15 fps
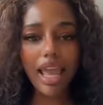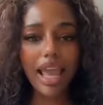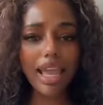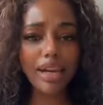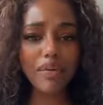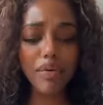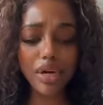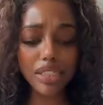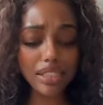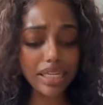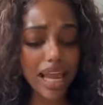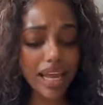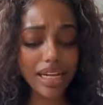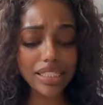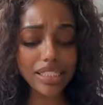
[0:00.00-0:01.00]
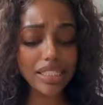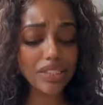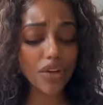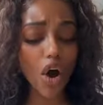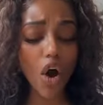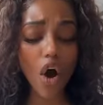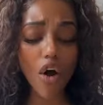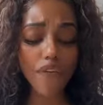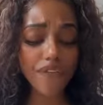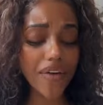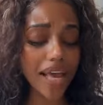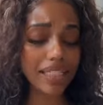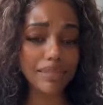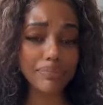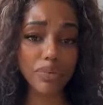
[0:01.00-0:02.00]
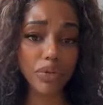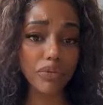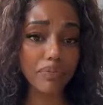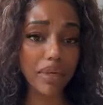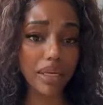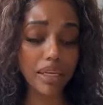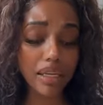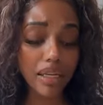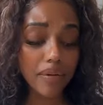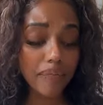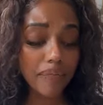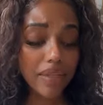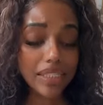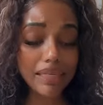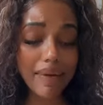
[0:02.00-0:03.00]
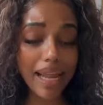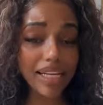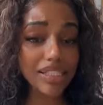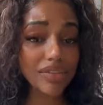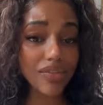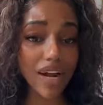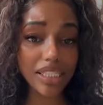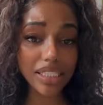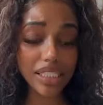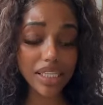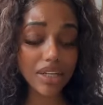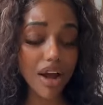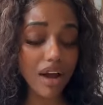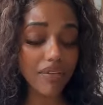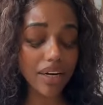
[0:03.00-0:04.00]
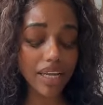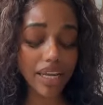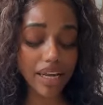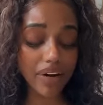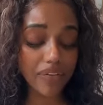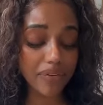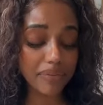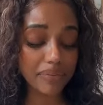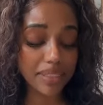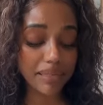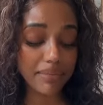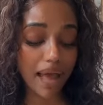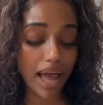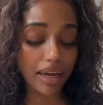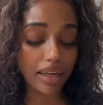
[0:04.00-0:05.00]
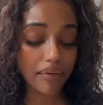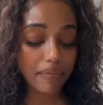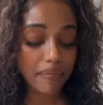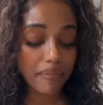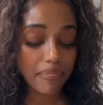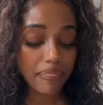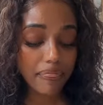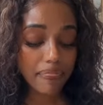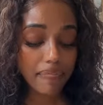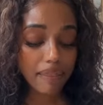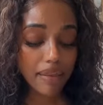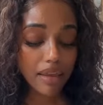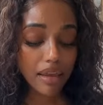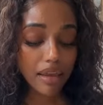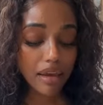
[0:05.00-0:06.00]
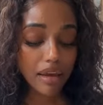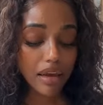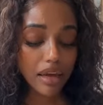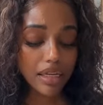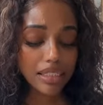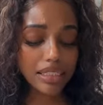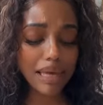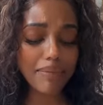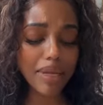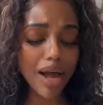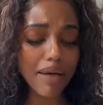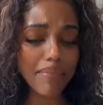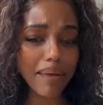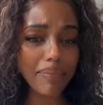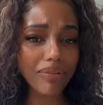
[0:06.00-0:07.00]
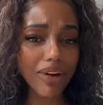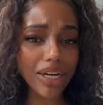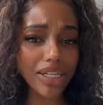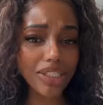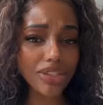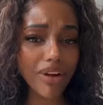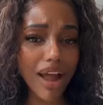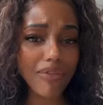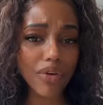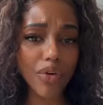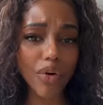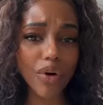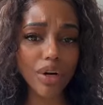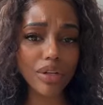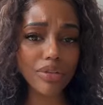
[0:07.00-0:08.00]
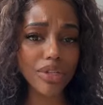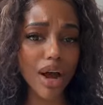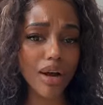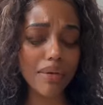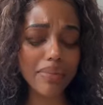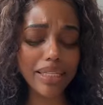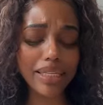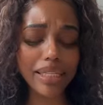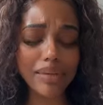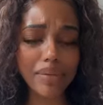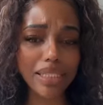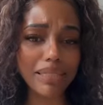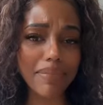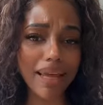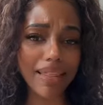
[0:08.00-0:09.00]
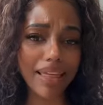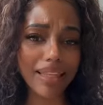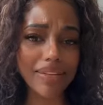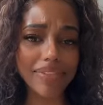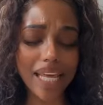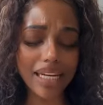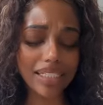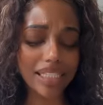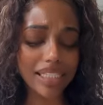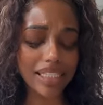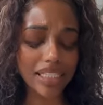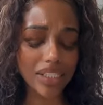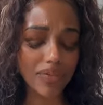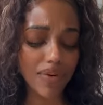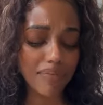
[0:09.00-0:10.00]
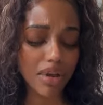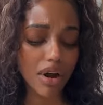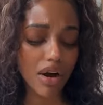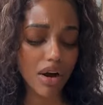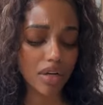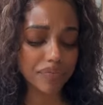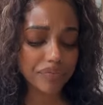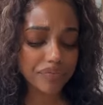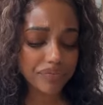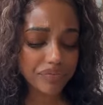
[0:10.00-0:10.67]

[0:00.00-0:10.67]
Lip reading: Eight of Wands. Yeah, this is all fast movement. Somebody is rushing in. Y'all already hear from somebody. Some of y'all may be ready to travel, or y'all gonna be dealing with somebody that lives at a distance from y'all.